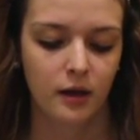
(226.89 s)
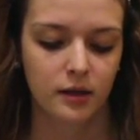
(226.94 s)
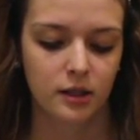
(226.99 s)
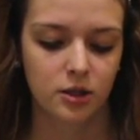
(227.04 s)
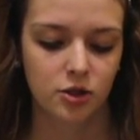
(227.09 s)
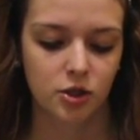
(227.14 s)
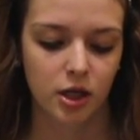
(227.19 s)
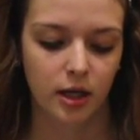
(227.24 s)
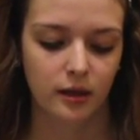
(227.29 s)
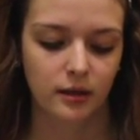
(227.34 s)

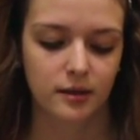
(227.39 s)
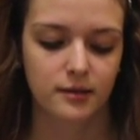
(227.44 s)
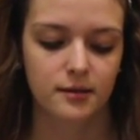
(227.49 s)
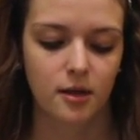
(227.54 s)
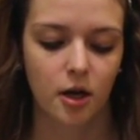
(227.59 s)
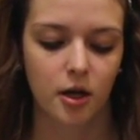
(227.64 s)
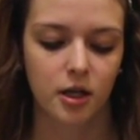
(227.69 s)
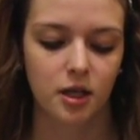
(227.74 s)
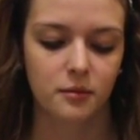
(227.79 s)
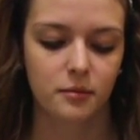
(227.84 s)
This child has
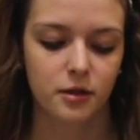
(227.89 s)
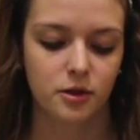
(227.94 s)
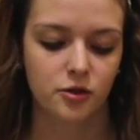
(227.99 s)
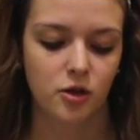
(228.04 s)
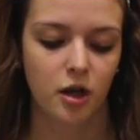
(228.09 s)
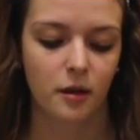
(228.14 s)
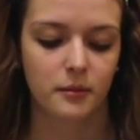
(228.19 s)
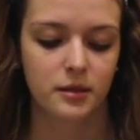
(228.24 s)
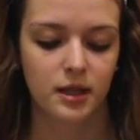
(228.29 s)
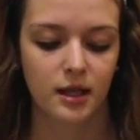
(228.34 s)
already been
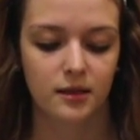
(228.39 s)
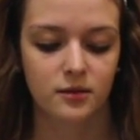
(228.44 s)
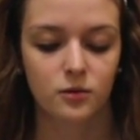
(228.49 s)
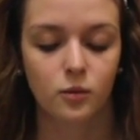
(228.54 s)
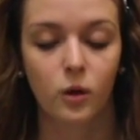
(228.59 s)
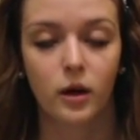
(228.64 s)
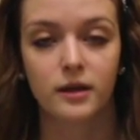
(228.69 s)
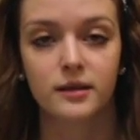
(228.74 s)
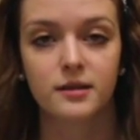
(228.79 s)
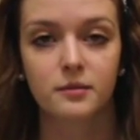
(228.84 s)

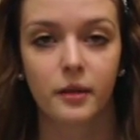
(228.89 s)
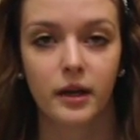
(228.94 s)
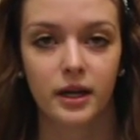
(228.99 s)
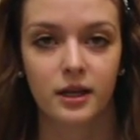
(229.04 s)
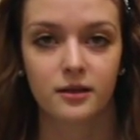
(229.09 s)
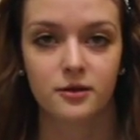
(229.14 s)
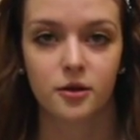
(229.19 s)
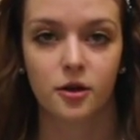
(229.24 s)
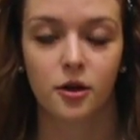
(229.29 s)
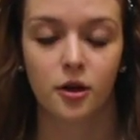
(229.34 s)
traumatized once by
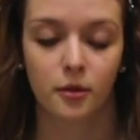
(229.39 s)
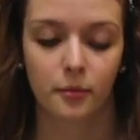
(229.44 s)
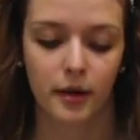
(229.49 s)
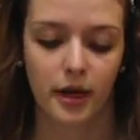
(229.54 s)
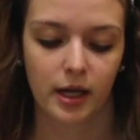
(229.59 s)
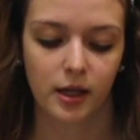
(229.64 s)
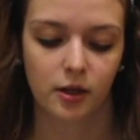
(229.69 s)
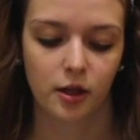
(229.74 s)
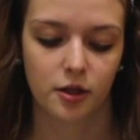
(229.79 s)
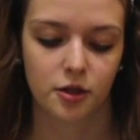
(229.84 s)
his or her
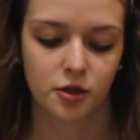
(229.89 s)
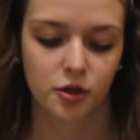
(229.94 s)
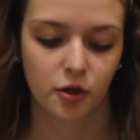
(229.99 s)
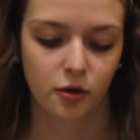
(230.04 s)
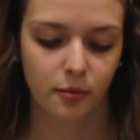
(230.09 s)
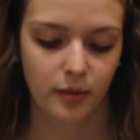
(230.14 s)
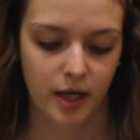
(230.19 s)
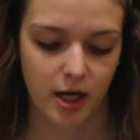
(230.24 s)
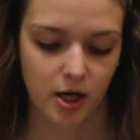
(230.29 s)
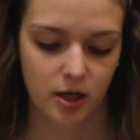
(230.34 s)

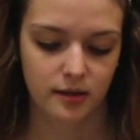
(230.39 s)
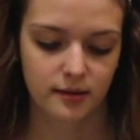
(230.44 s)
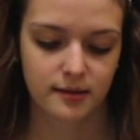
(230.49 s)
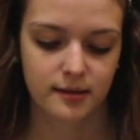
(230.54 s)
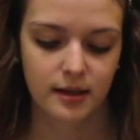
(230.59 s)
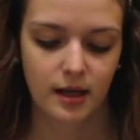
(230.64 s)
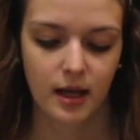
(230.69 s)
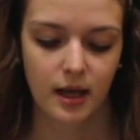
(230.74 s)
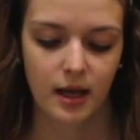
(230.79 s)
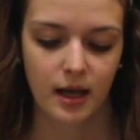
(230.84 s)
biological
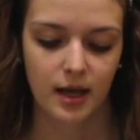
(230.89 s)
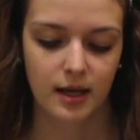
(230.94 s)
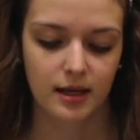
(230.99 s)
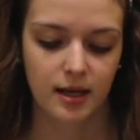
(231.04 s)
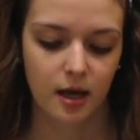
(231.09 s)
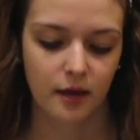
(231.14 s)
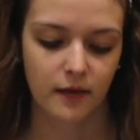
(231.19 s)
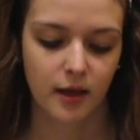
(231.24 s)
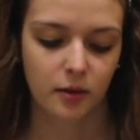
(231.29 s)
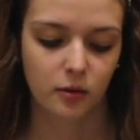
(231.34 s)
parents, and
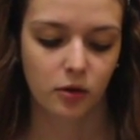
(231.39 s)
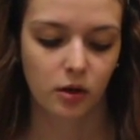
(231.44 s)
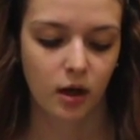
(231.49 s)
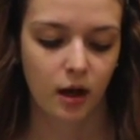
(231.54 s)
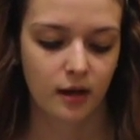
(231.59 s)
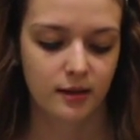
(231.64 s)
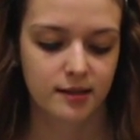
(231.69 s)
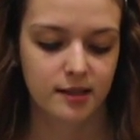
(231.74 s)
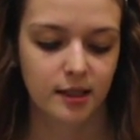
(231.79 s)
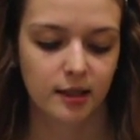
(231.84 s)
now they will
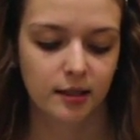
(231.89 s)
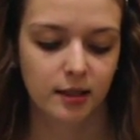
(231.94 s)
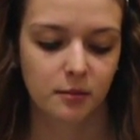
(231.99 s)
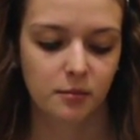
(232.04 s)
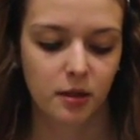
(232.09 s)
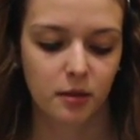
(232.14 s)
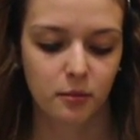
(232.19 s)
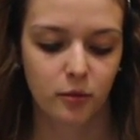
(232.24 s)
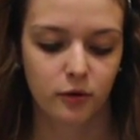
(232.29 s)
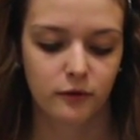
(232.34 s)
constantly
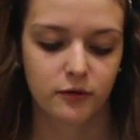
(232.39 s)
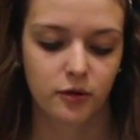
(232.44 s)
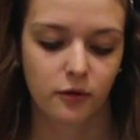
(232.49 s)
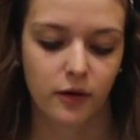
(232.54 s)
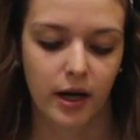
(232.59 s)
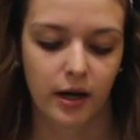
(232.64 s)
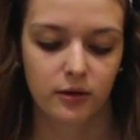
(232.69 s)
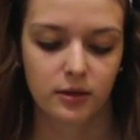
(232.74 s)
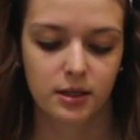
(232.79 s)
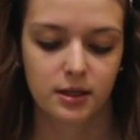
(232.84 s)
be moved
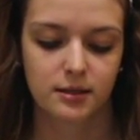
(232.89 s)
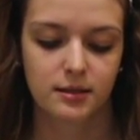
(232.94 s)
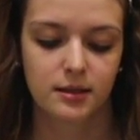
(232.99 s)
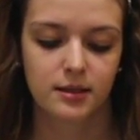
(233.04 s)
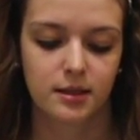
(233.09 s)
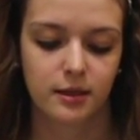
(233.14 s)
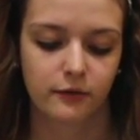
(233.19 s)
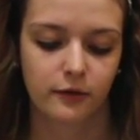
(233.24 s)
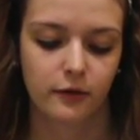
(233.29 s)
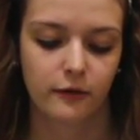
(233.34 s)
around
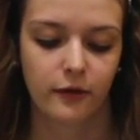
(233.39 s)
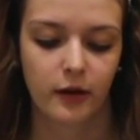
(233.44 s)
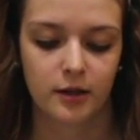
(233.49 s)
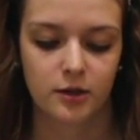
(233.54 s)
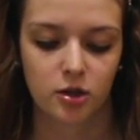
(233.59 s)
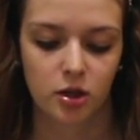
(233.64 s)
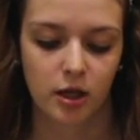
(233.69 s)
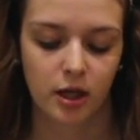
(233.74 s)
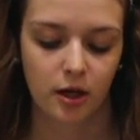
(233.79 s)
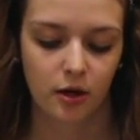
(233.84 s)
into different
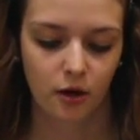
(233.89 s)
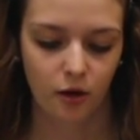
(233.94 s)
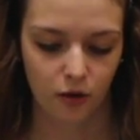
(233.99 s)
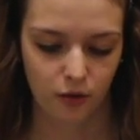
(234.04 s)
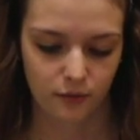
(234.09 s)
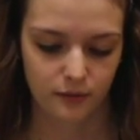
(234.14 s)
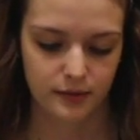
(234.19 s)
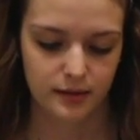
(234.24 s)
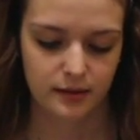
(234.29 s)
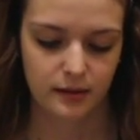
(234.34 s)
foster care
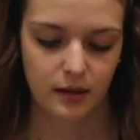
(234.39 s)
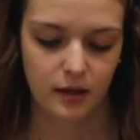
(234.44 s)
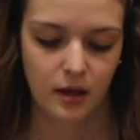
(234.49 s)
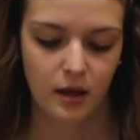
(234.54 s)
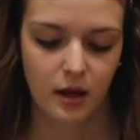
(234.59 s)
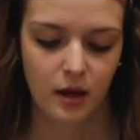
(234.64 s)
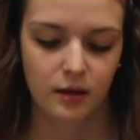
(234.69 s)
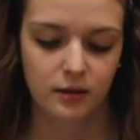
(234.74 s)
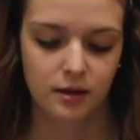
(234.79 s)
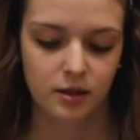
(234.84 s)
homes.
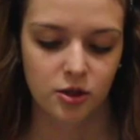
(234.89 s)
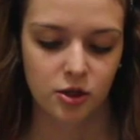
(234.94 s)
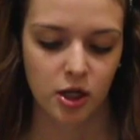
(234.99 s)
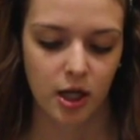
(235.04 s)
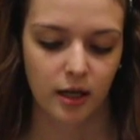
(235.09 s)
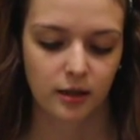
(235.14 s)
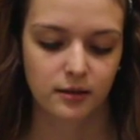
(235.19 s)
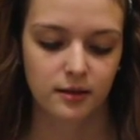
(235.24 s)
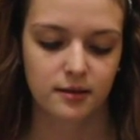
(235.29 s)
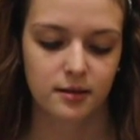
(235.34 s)
This
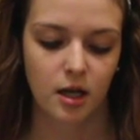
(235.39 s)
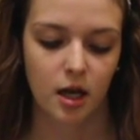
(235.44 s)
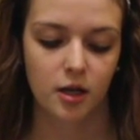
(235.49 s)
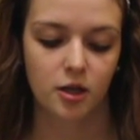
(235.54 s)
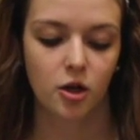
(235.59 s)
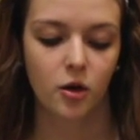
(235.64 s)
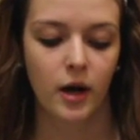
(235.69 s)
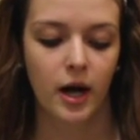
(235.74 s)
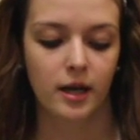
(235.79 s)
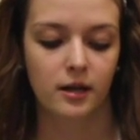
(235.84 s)
child does
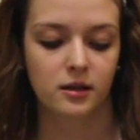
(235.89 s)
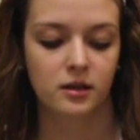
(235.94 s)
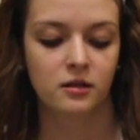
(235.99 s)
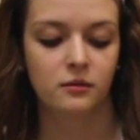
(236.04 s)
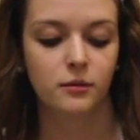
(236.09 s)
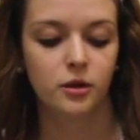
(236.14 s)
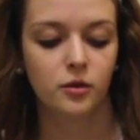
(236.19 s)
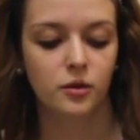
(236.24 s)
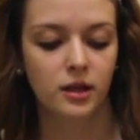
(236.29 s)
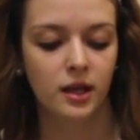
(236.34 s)
not know how to
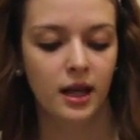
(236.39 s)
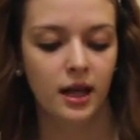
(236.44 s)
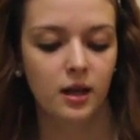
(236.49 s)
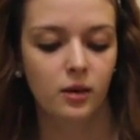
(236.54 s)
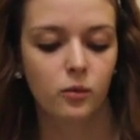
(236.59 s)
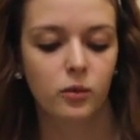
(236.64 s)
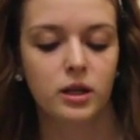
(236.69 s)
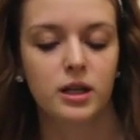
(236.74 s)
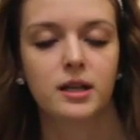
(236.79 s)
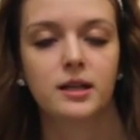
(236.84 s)

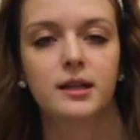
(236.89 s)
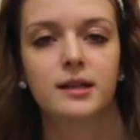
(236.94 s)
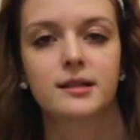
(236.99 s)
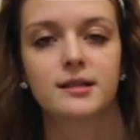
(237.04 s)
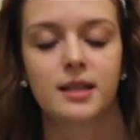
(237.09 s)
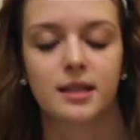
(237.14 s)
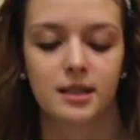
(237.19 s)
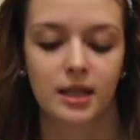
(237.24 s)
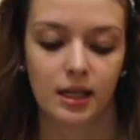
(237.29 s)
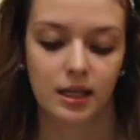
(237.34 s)
communicate what it
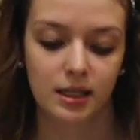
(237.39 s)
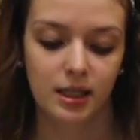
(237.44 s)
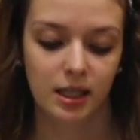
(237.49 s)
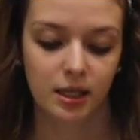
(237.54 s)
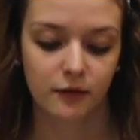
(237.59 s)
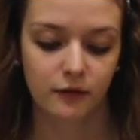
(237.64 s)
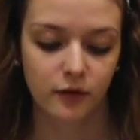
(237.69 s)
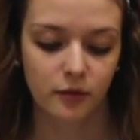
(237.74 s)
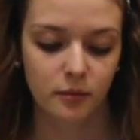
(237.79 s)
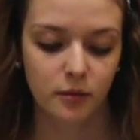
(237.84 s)
is that they
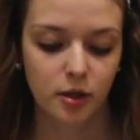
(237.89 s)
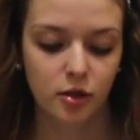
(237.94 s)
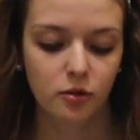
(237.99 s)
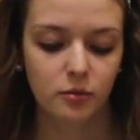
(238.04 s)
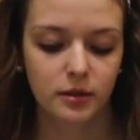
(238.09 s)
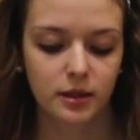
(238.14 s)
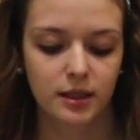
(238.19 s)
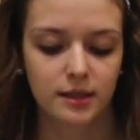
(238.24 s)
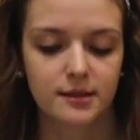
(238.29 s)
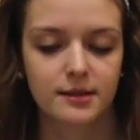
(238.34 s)
need from you
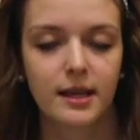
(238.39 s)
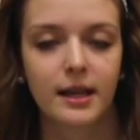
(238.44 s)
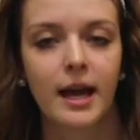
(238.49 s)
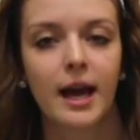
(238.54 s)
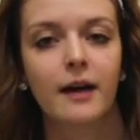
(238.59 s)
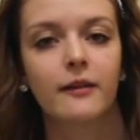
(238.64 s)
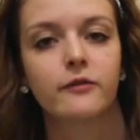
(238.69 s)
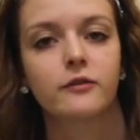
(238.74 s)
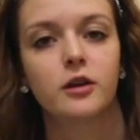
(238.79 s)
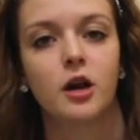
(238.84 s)
because they
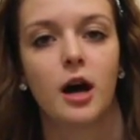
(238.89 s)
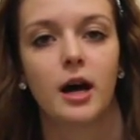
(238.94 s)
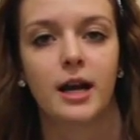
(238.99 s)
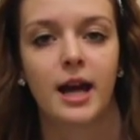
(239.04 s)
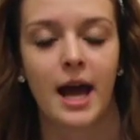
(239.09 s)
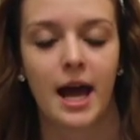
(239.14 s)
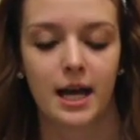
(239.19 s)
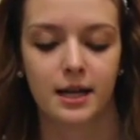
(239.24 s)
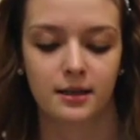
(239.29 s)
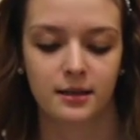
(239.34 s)
have
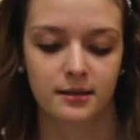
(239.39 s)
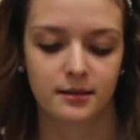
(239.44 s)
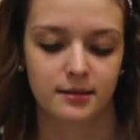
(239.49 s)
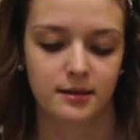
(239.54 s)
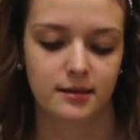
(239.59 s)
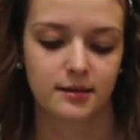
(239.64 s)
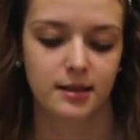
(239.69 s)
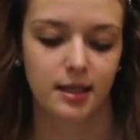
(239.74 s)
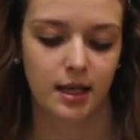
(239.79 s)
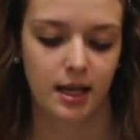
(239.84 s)
not had
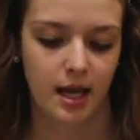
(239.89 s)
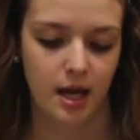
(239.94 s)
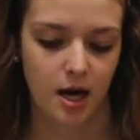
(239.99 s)
consistent